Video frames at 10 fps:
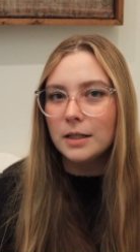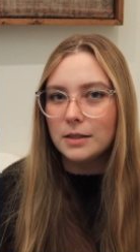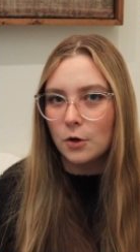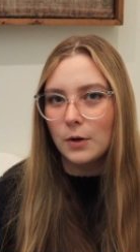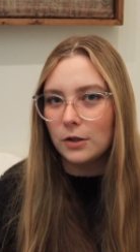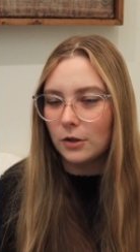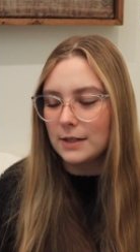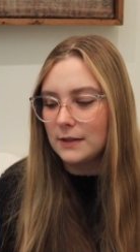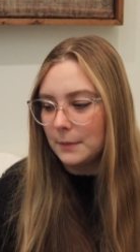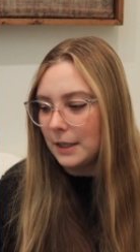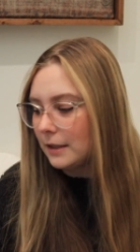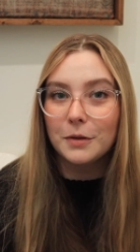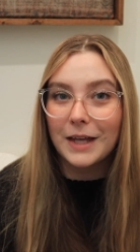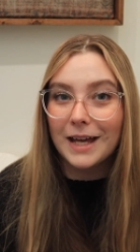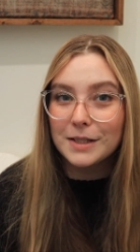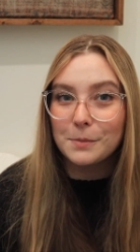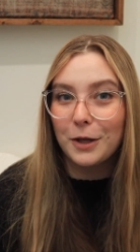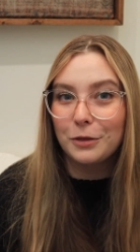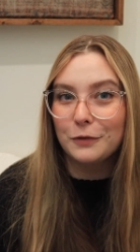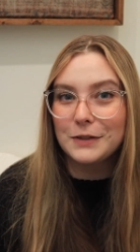Don't underestimate it. But that is my
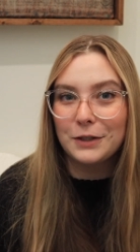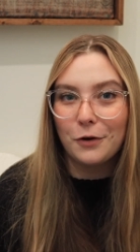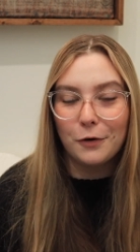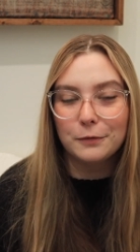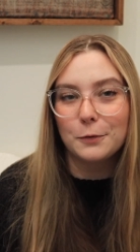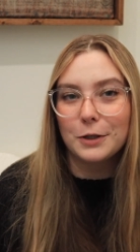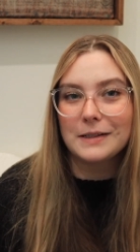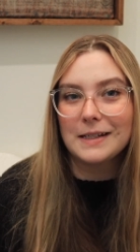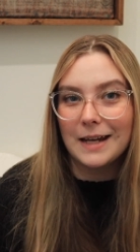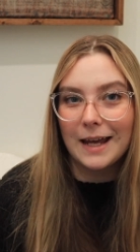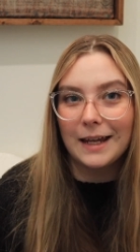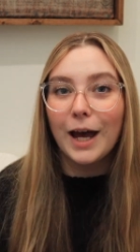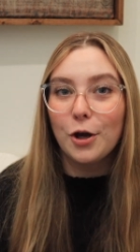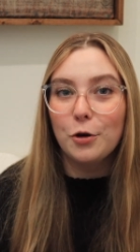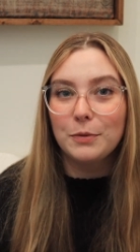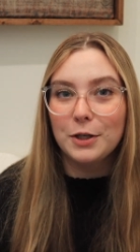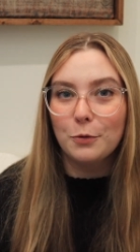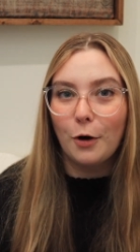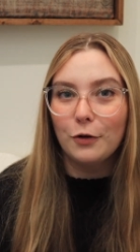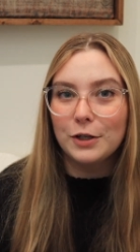thrifting haul for today. I hope that
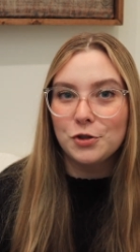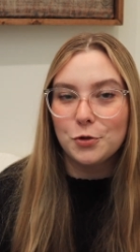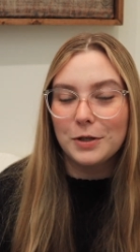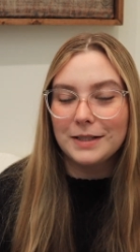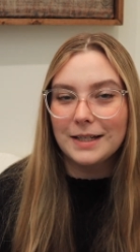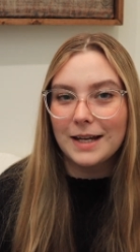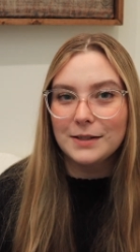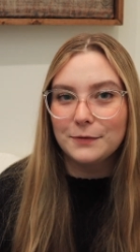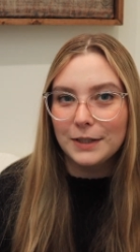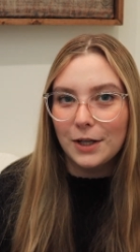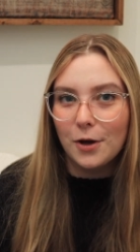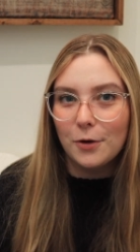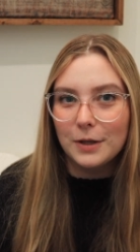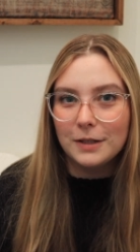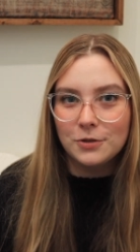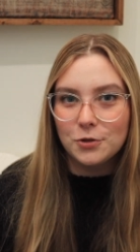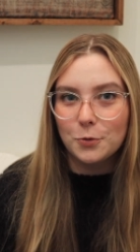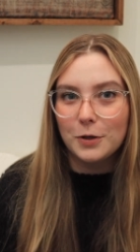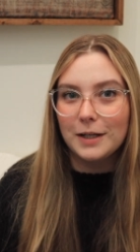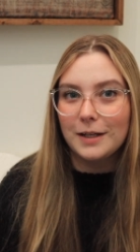you all enjoyed today's video and
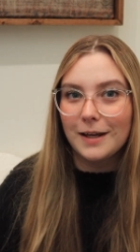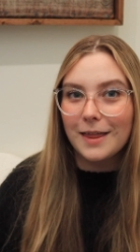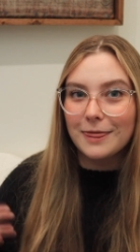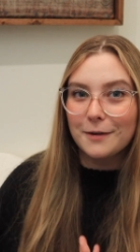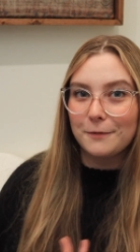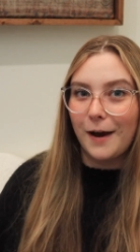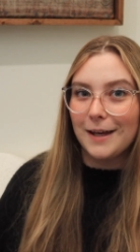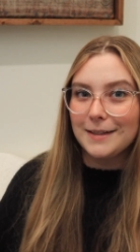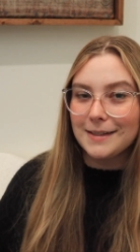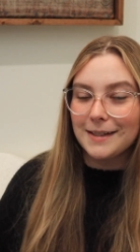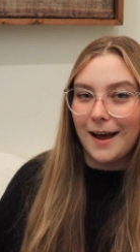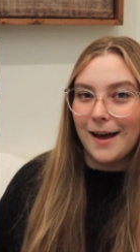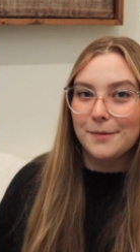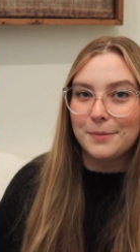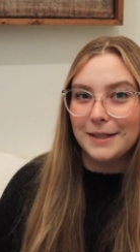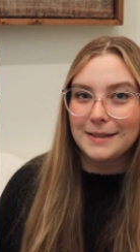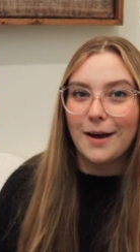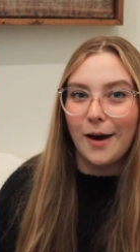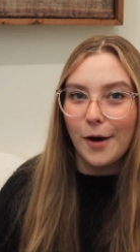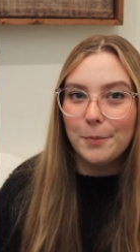enjoyed the finds that I picked
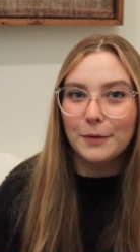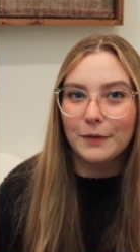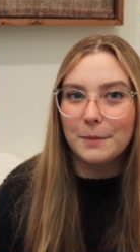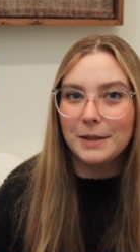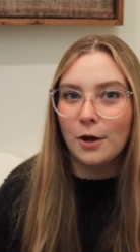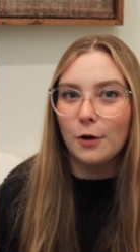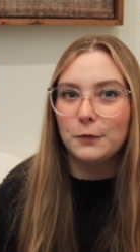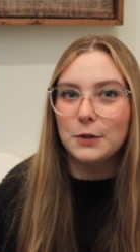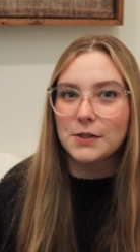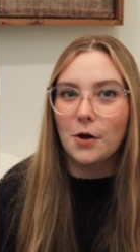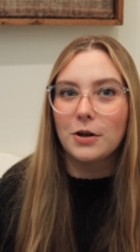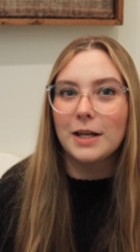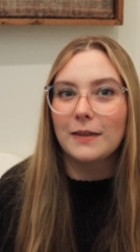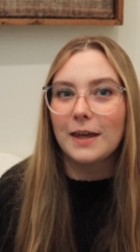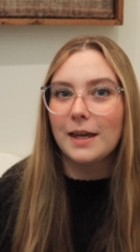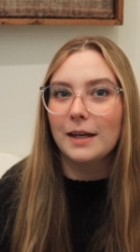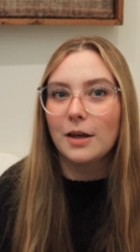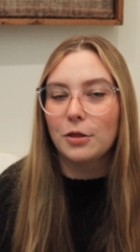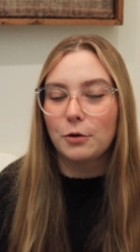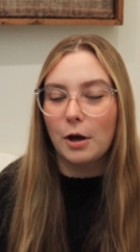up. Let me know if you saw anything
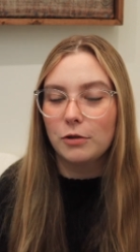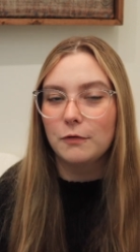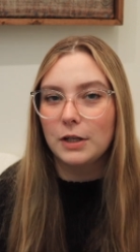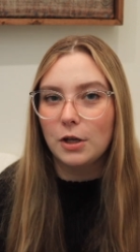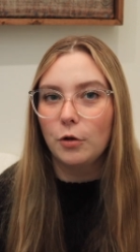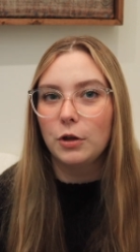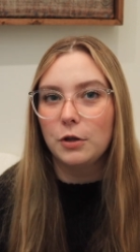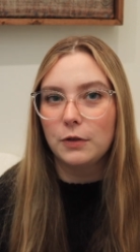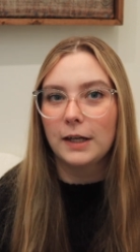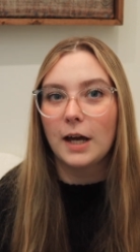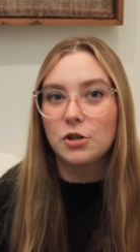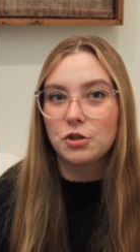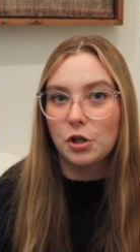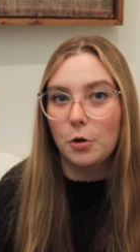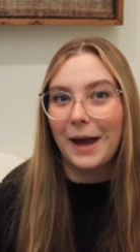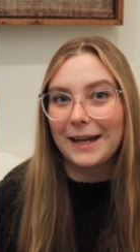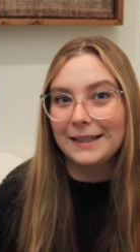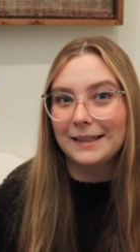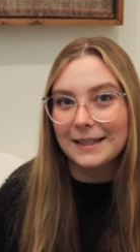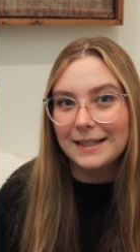throughout the video that you think I should go back
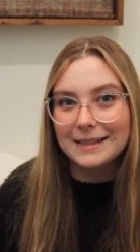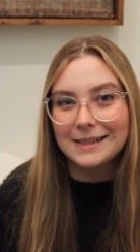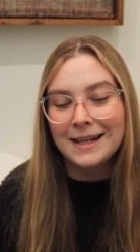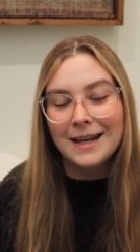and get.